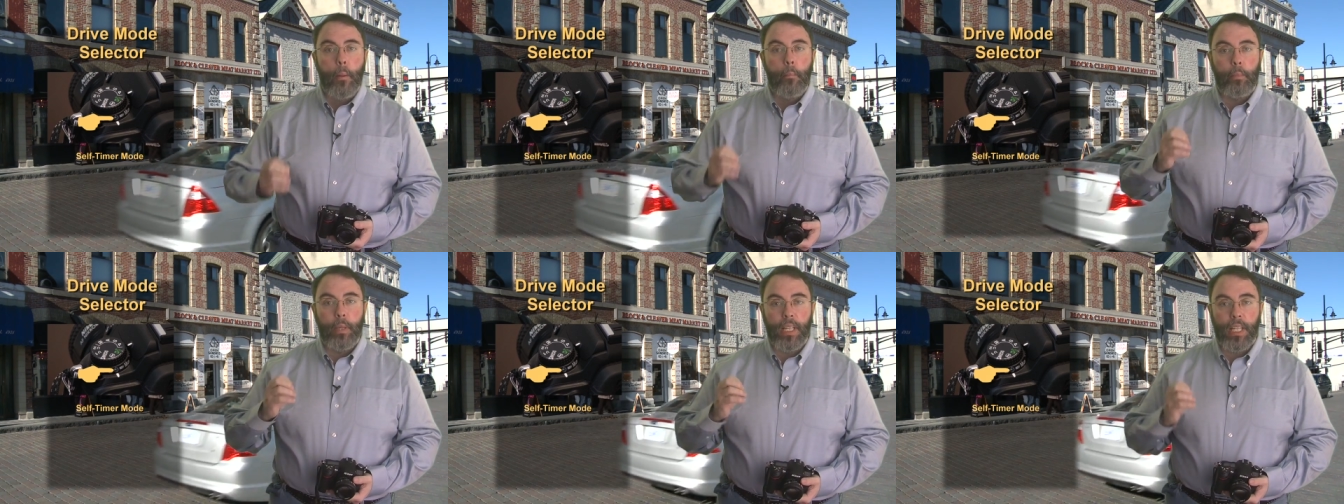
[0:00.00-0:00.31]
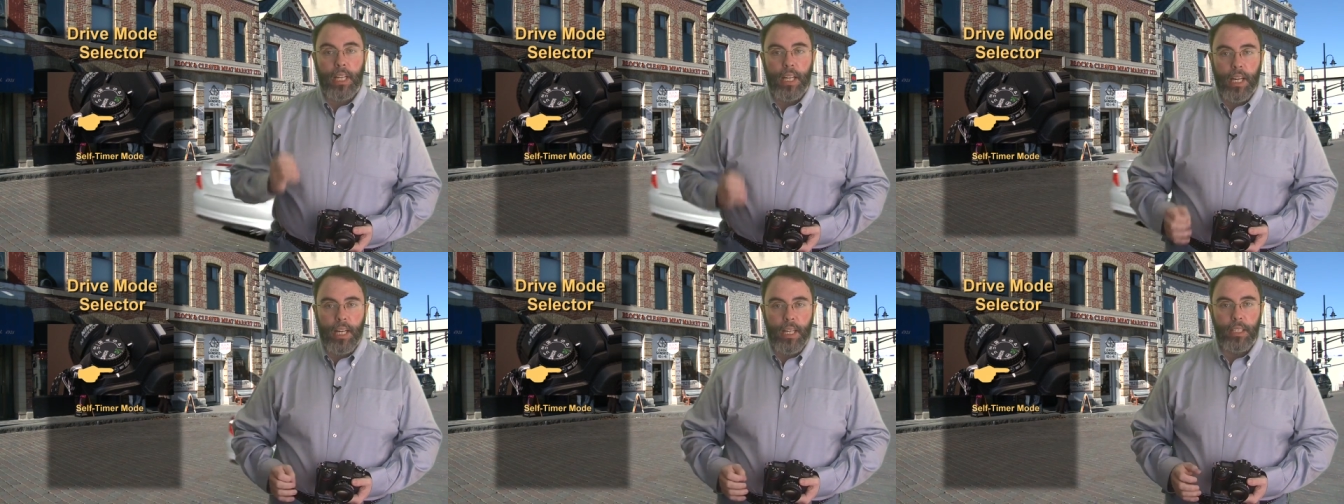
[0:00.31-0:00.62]

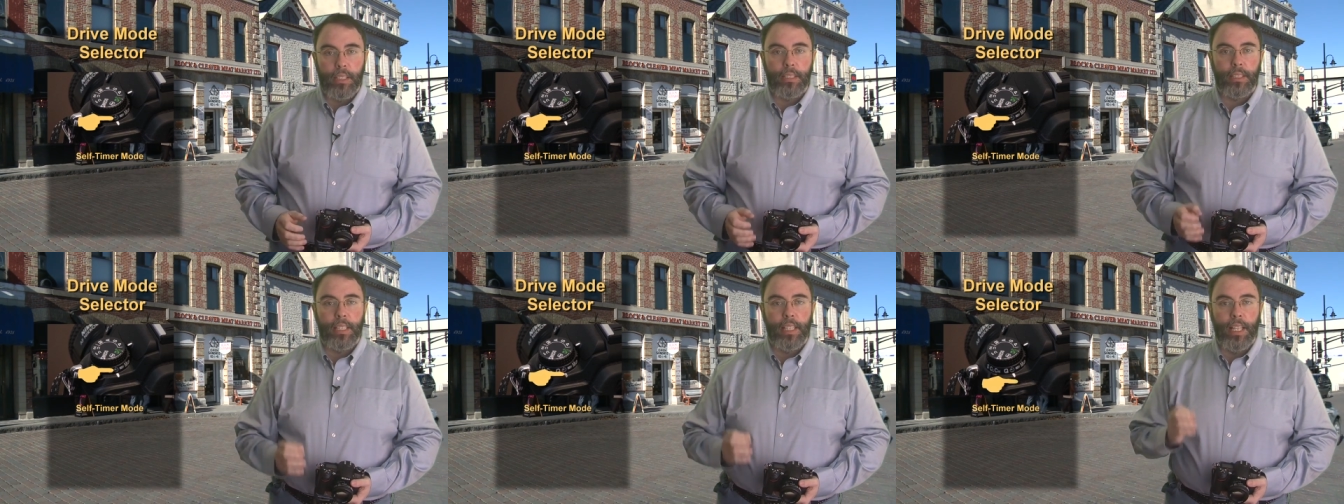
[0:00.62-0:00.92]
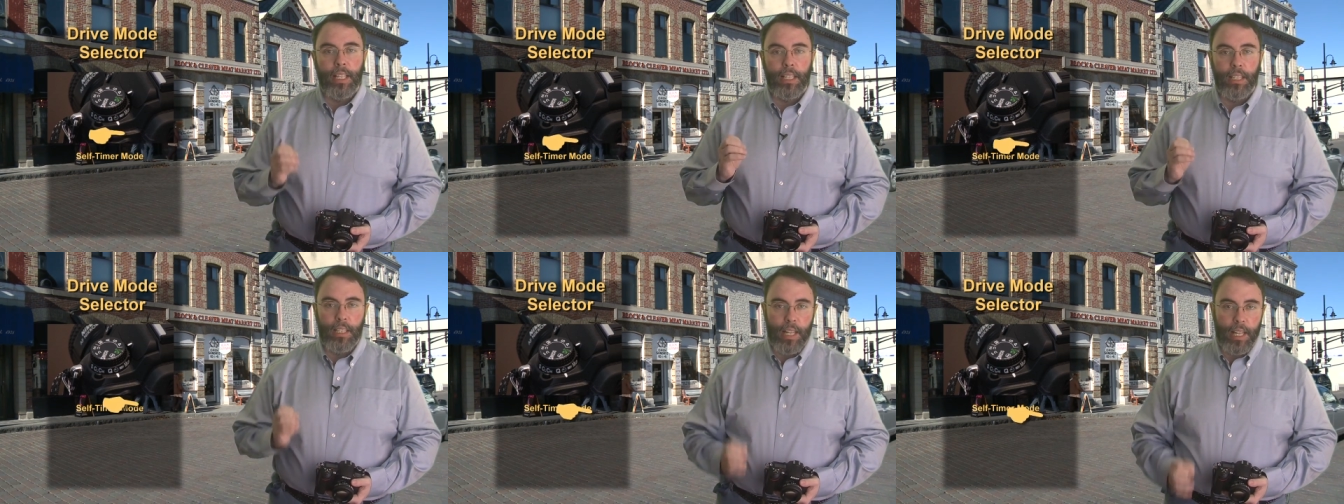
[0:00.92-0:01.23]
because
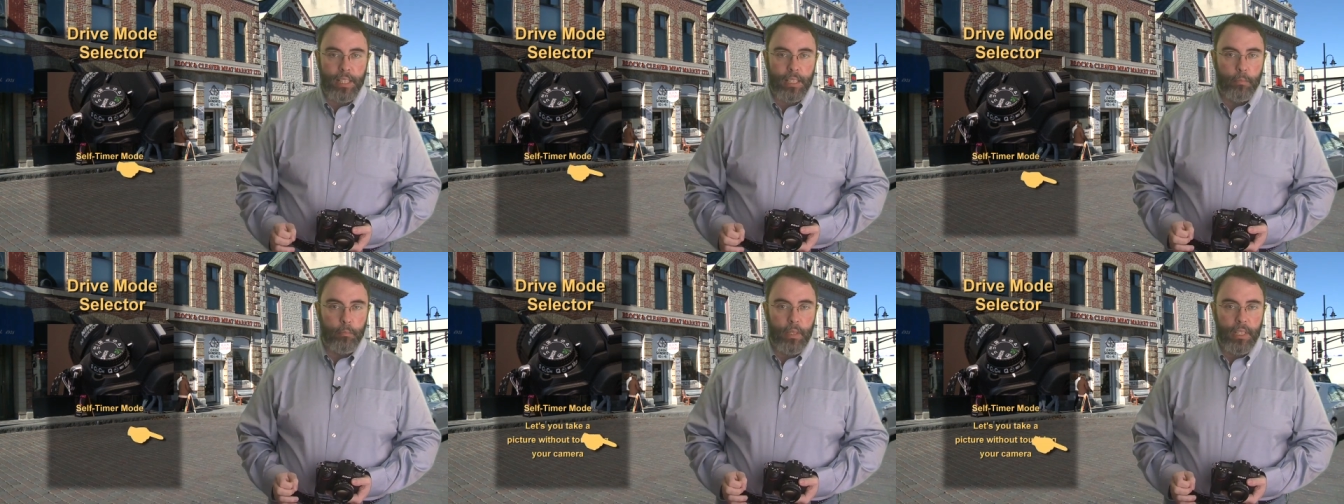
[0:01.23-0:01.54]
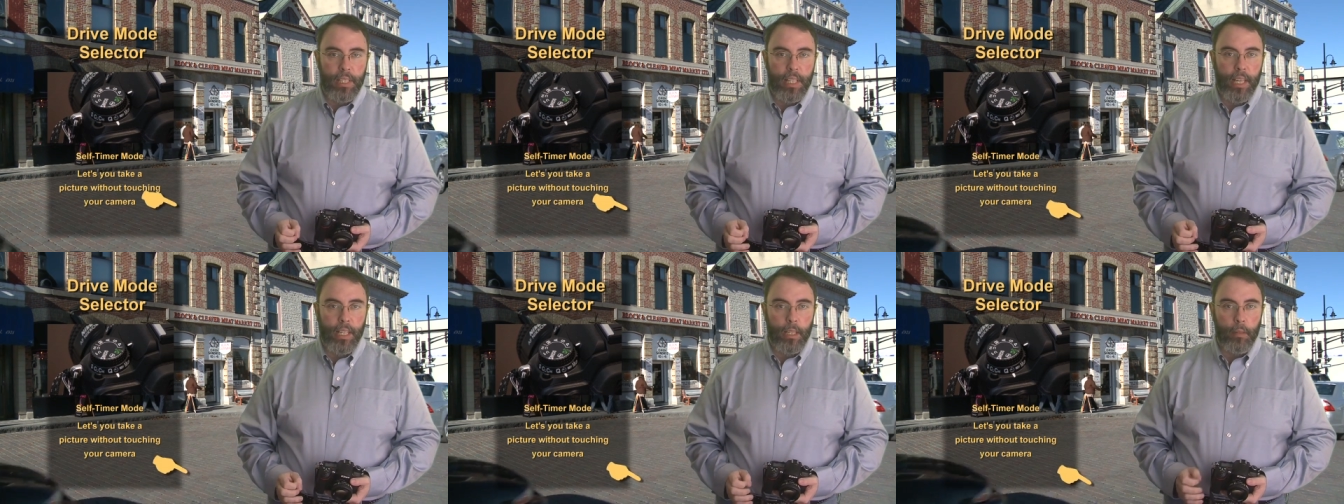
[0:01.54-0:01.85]
it lets me
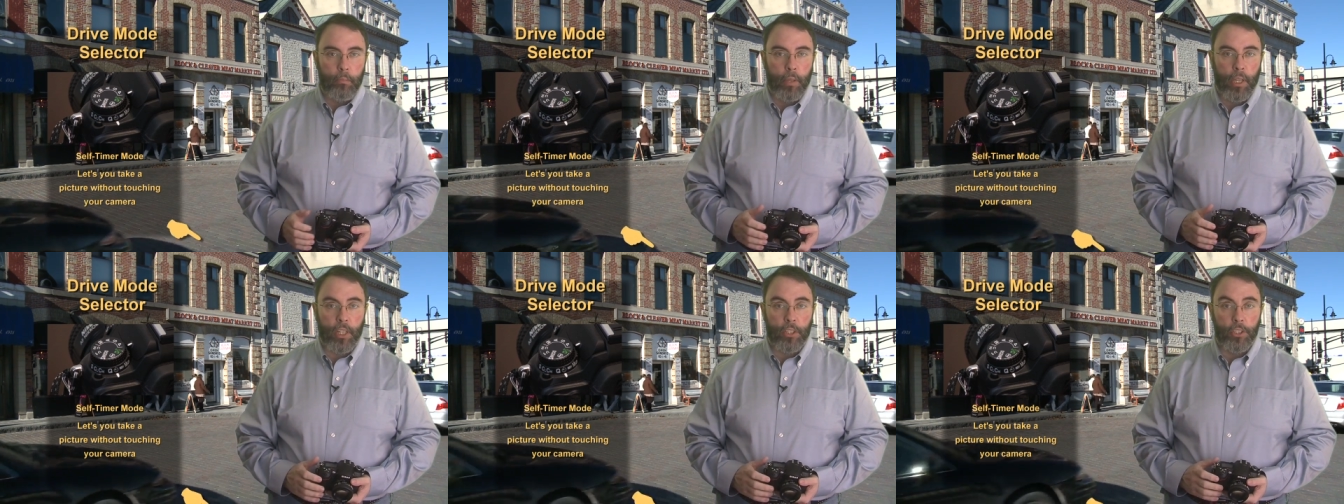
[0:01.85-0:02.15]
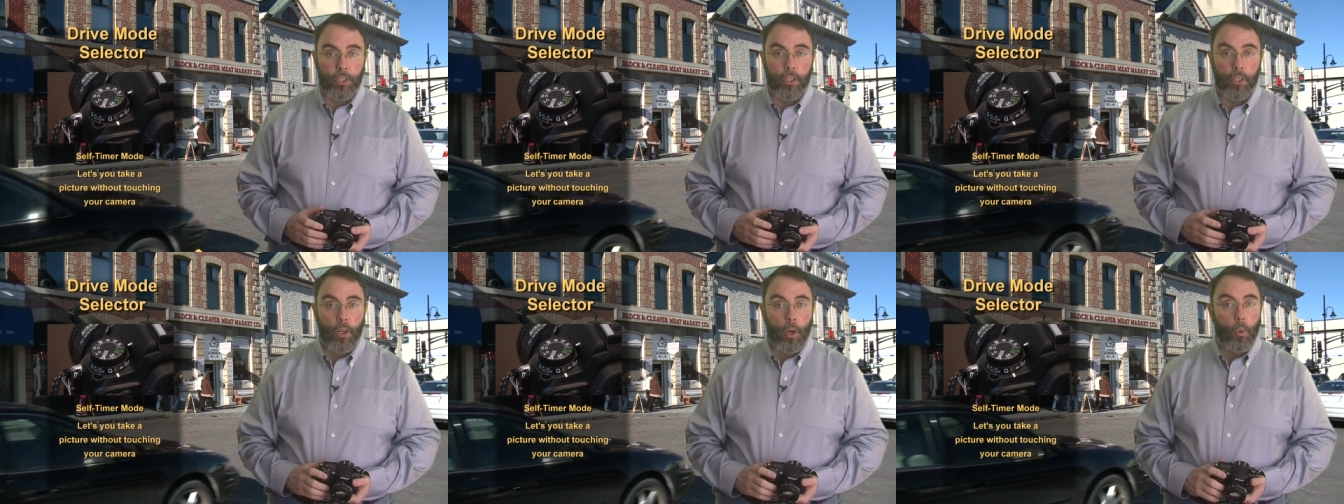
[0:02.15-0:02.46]
take a
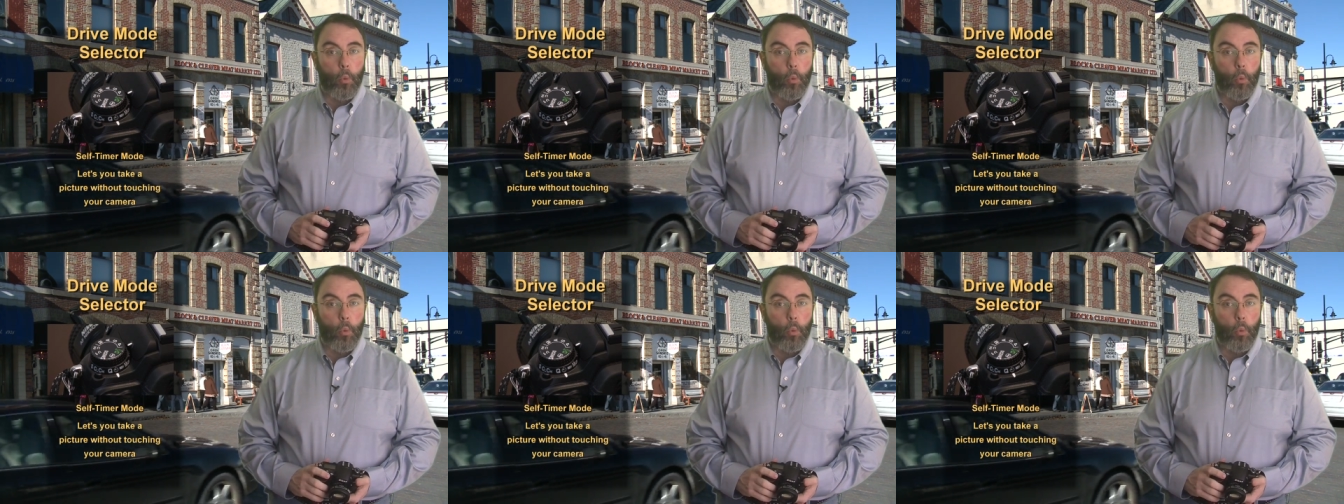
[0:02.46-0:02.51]
picture